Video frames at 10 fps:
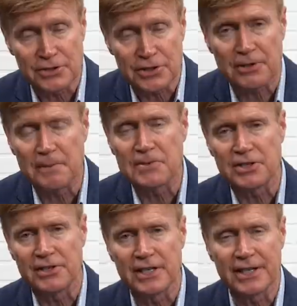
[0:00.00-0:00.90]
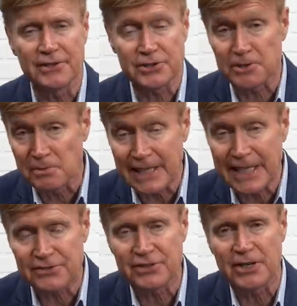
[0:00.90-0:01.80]
description, there's some
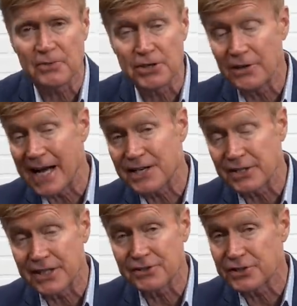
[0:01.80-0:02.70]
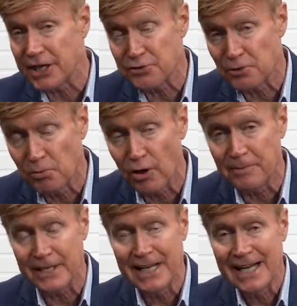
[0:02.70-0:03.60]
links there where you actually can schedule an
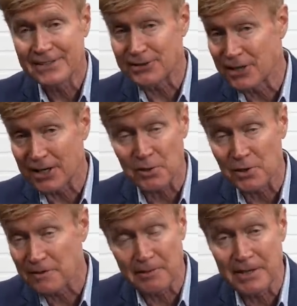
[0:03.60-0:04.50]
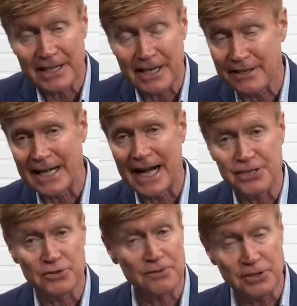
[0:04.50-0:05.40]
appointment to talk to one of our Medicare
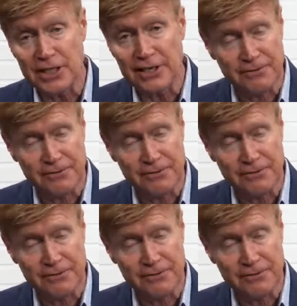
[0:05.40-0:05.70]
guides. So if you need